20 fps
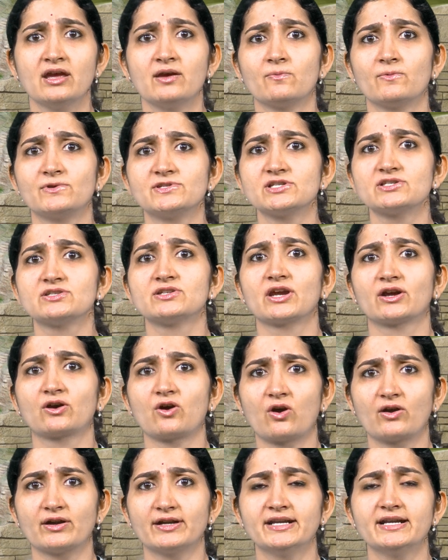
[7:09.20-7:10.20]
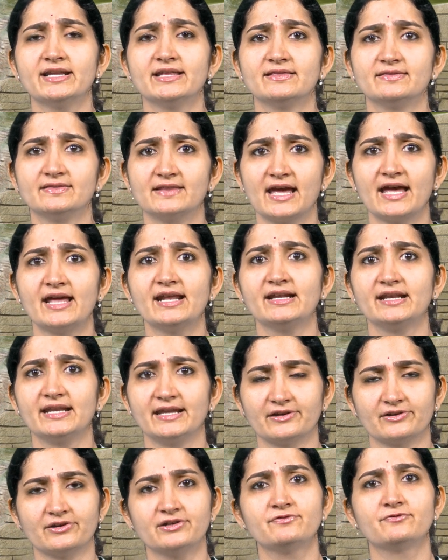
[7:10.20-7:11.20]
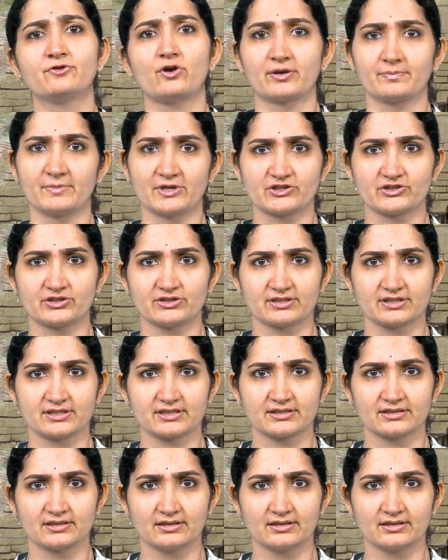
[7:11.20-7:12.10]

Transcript: which is recorded in their layered formations.